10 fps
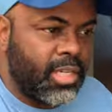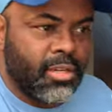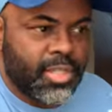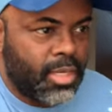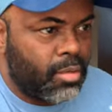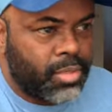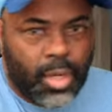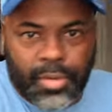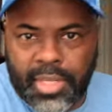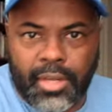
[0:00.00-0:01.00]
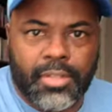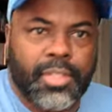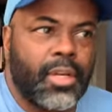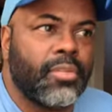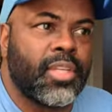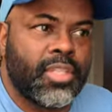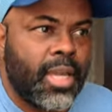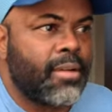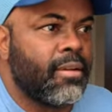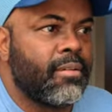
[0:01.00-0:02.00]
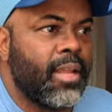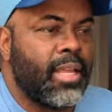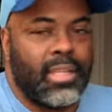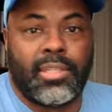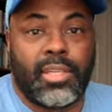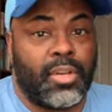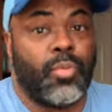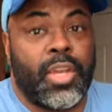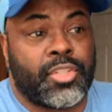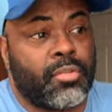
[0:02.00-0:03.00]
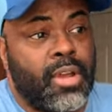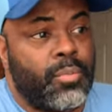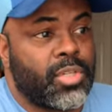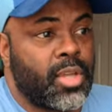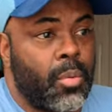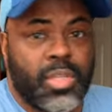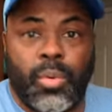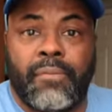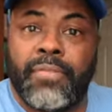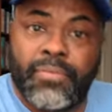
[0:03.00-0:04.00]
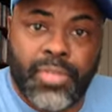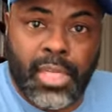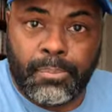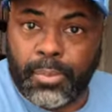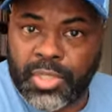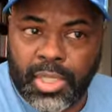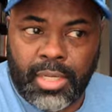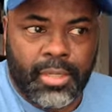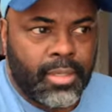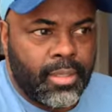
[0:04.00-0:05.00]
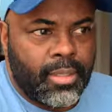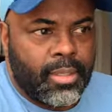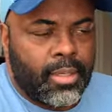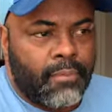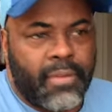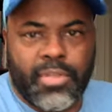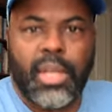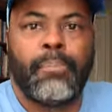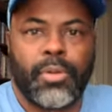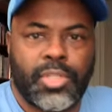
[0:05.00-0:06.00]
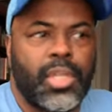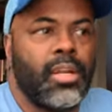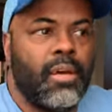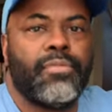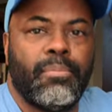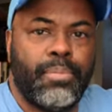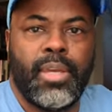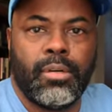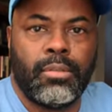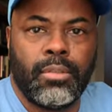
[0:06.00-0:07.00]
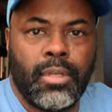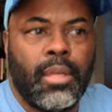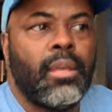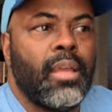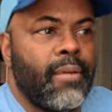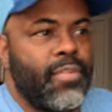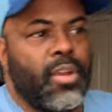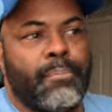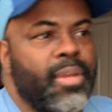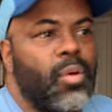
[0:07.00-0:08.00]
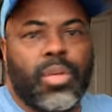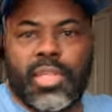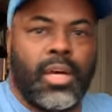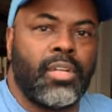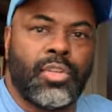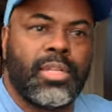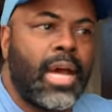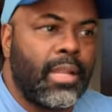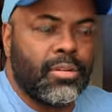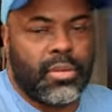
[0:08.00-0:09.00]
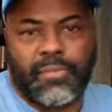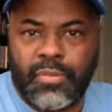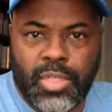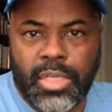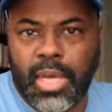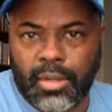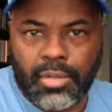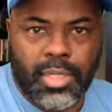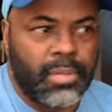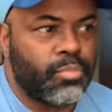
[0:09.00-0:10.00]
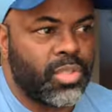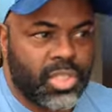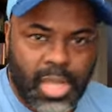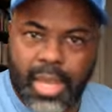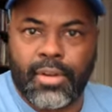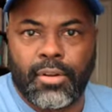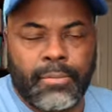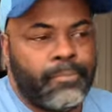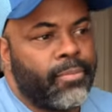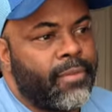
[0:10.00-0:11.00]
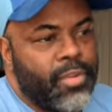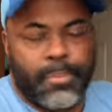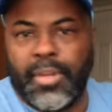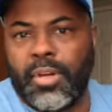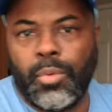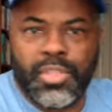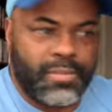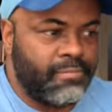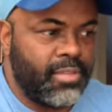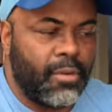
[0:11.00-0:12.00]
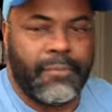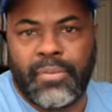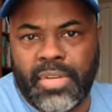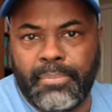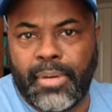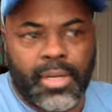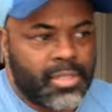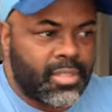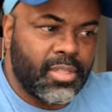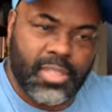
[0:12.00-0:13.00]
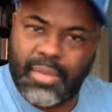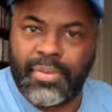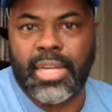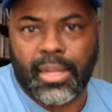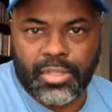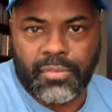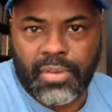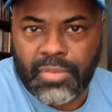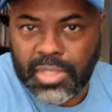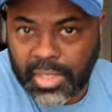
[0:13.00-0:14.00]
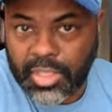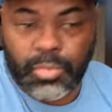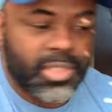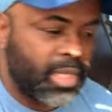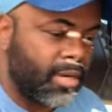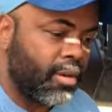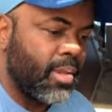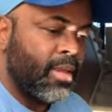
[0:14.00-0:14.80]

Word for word: years ago, 30 years ago, the standard, at least at a restaurant, was always what, 15%? 15% of the bill. If your bill was $100, a $15 tip was standard. If your bill was, you know, 50 bucks and $7.50 was standard.